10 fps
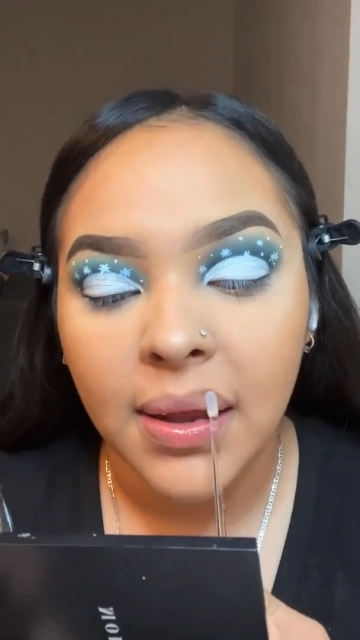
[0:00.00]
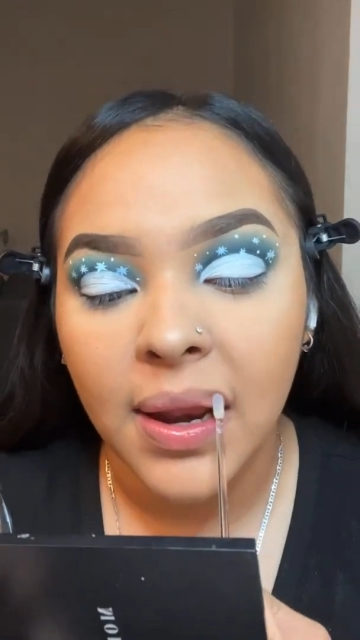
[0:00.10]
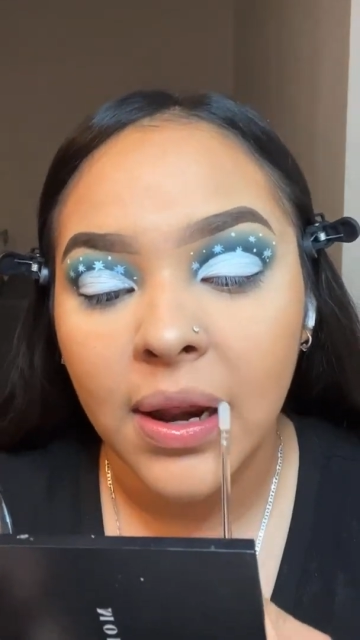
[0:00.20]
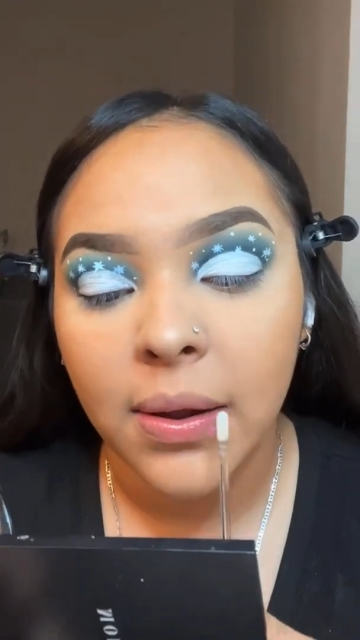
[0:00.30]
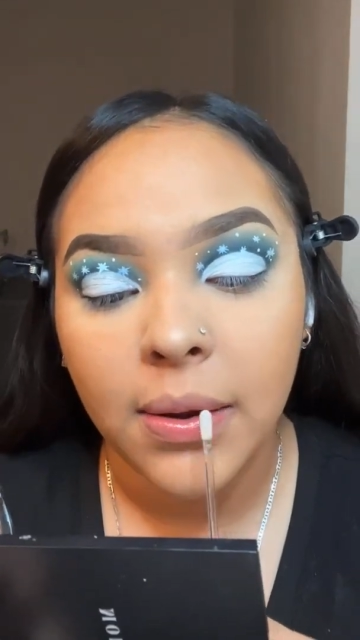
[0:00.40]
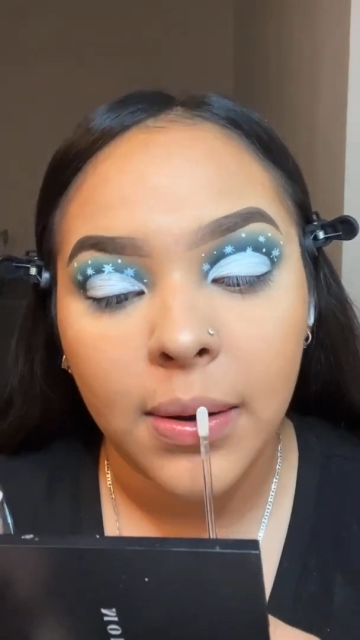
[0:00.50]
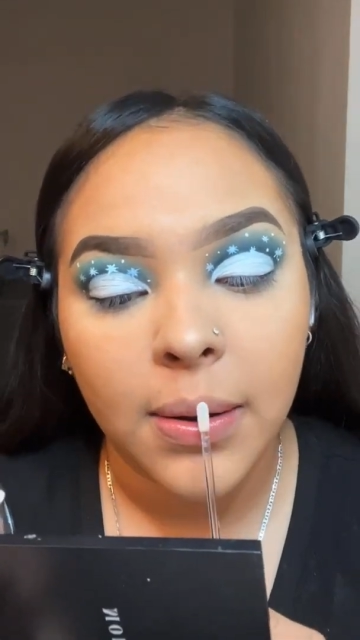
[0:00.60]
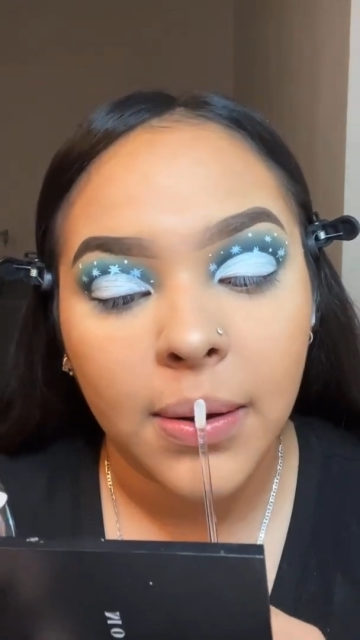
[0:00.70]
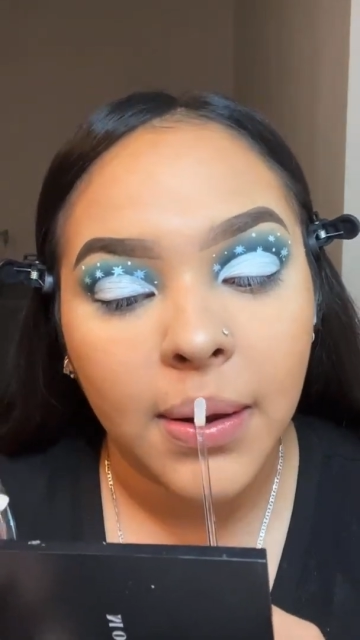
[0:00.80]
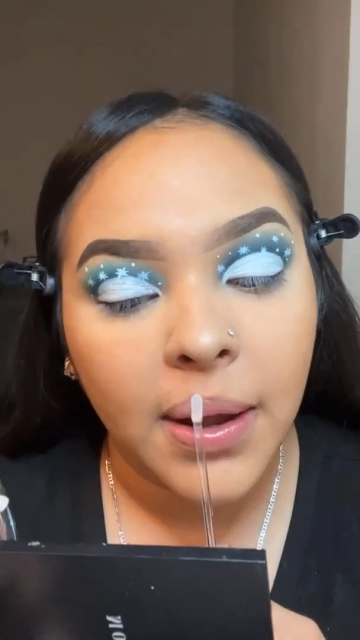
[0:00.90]
You
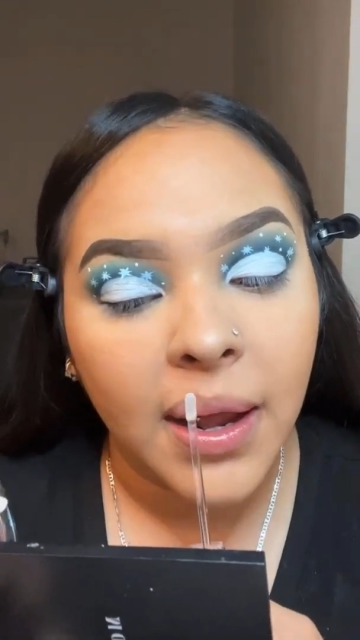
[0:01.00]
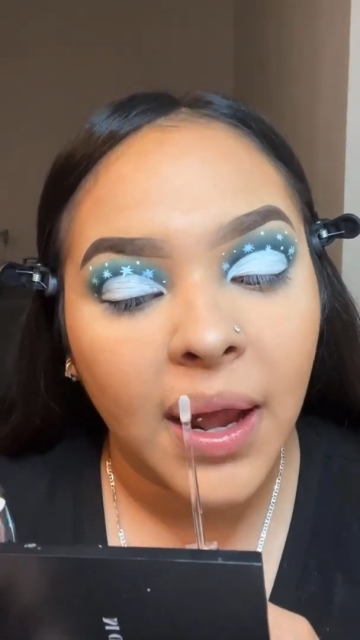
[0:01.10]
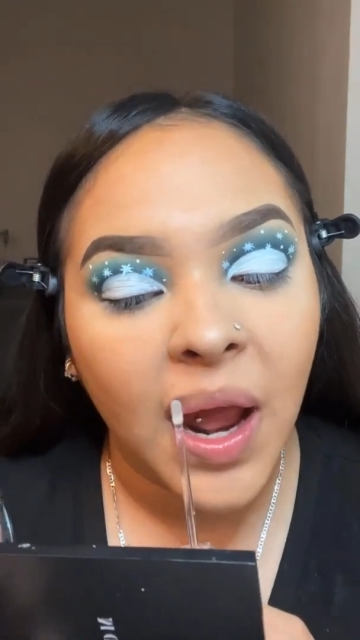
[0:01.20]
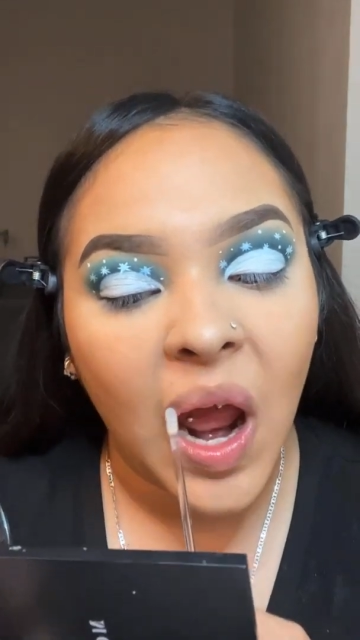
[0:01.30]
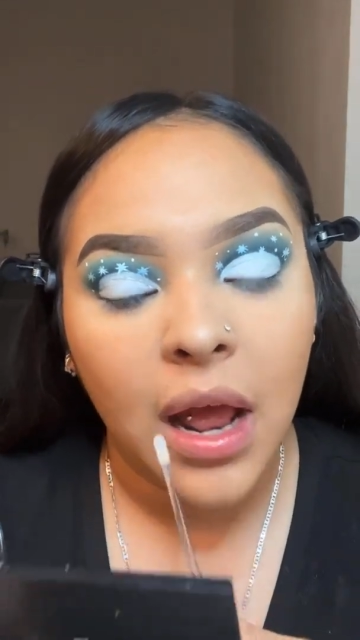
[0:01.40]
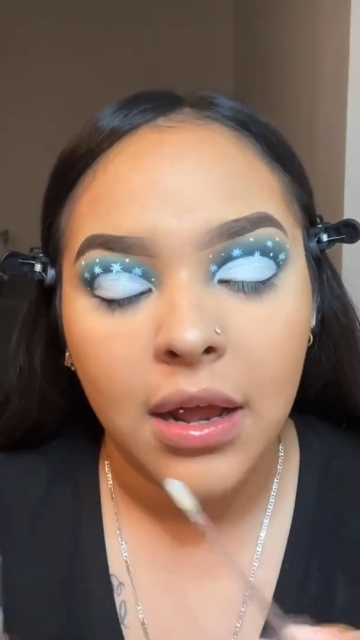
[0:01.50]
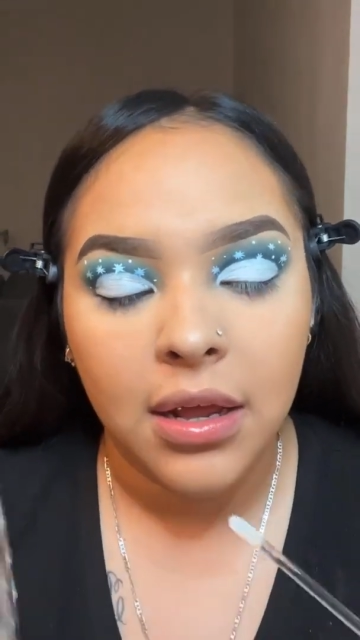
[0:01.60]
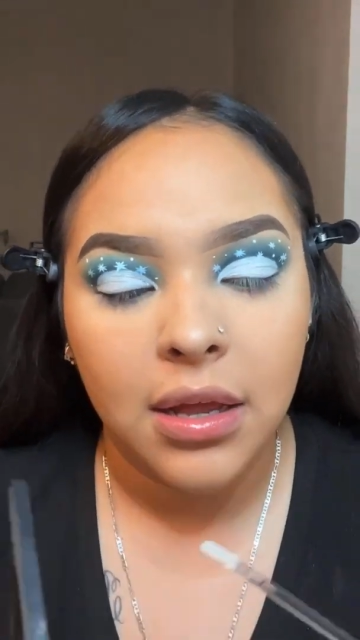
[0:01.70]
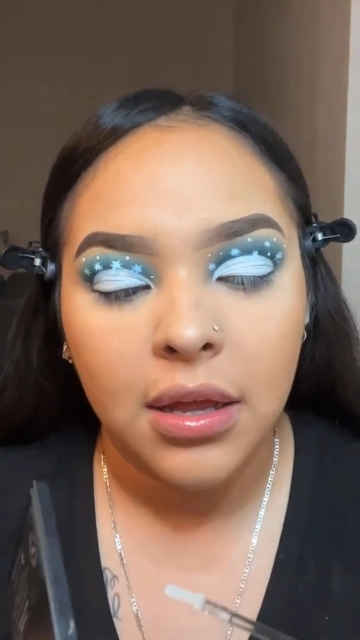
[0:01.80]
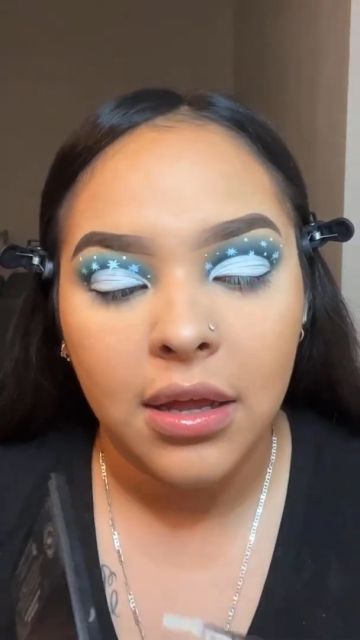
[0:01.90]
know,
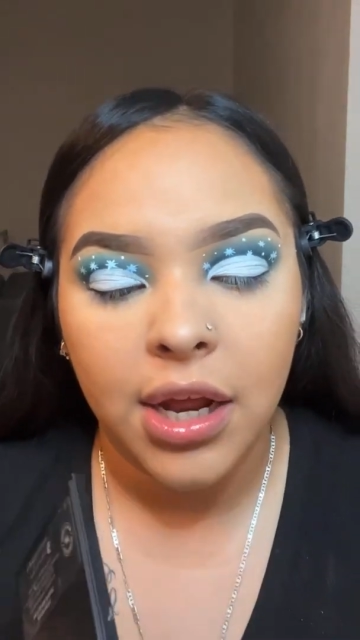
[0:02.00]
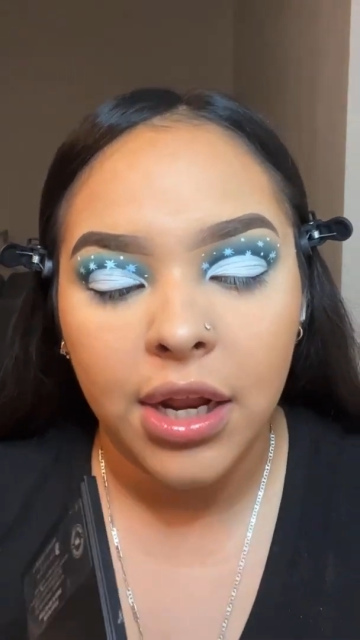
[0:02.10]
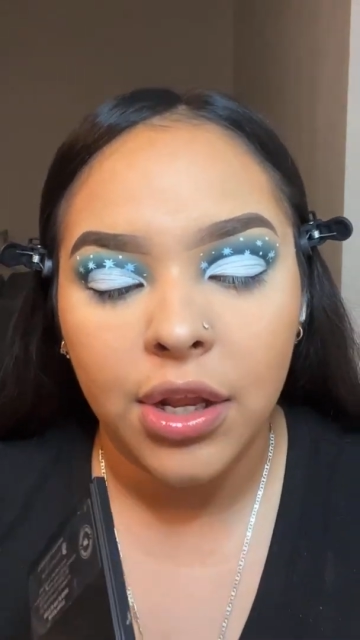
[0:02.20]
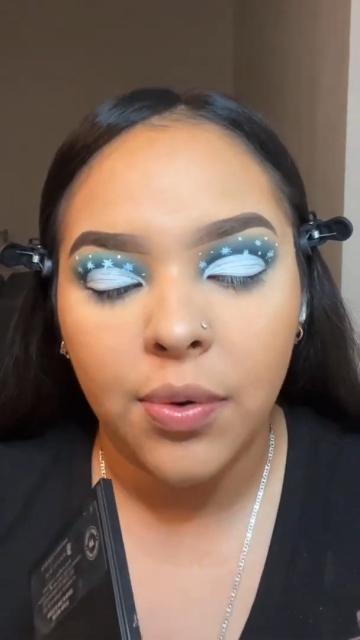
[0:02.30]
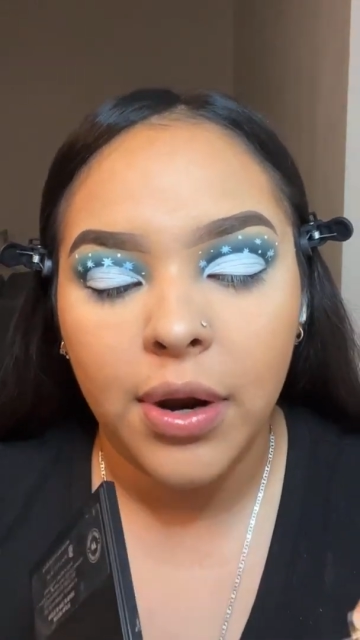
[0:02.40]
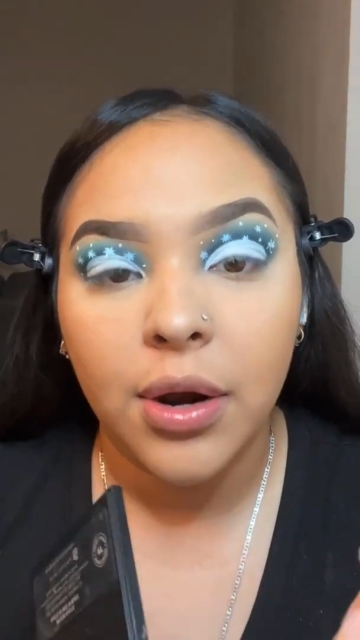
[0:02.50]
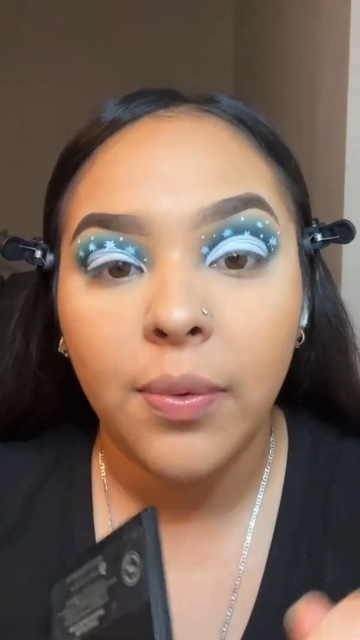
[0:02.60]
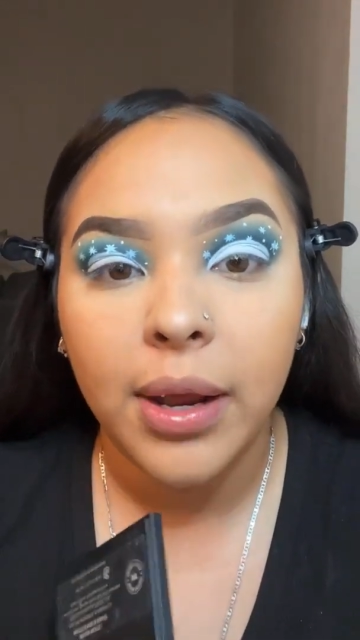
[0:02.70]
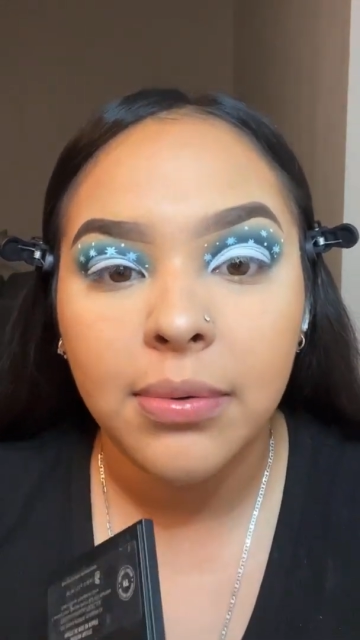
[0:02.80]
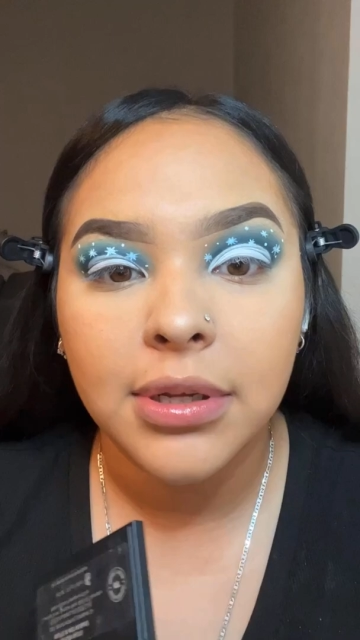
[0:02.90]
the red
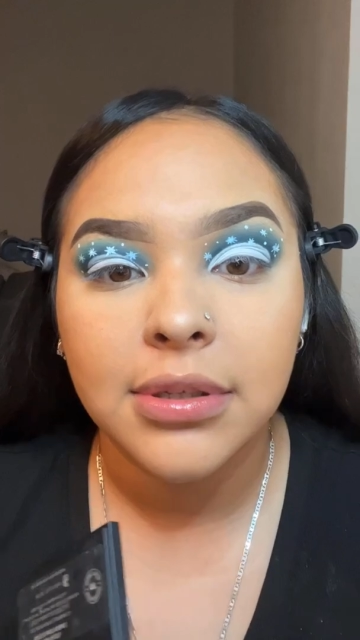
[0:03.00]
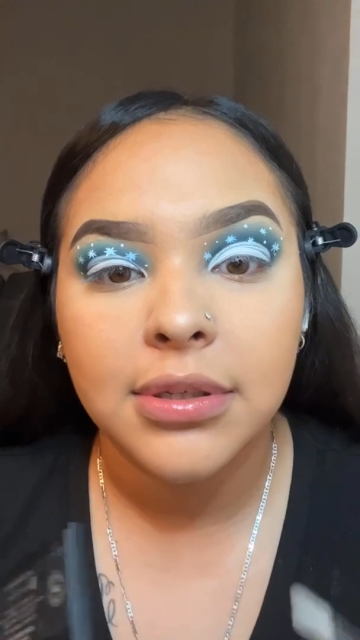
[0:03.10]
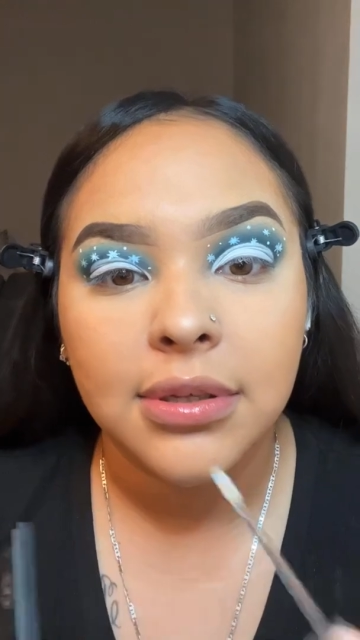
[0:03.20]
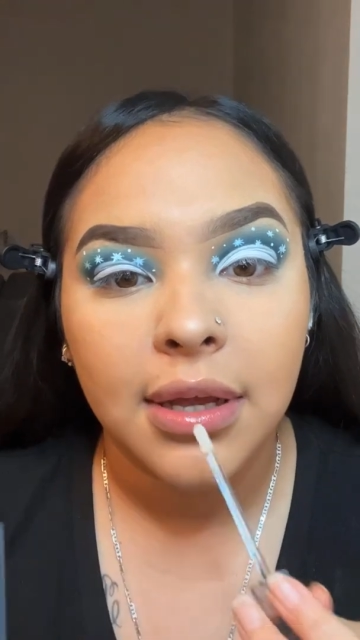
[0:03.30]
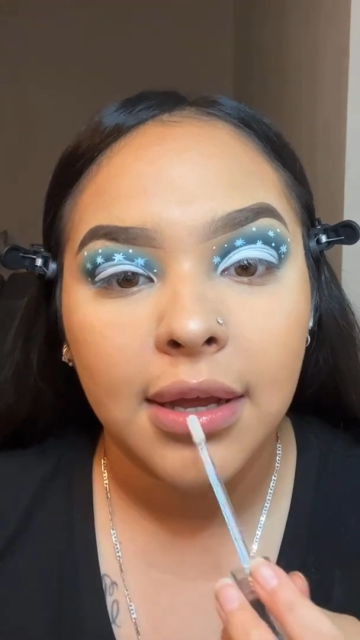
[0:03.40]
and white ones.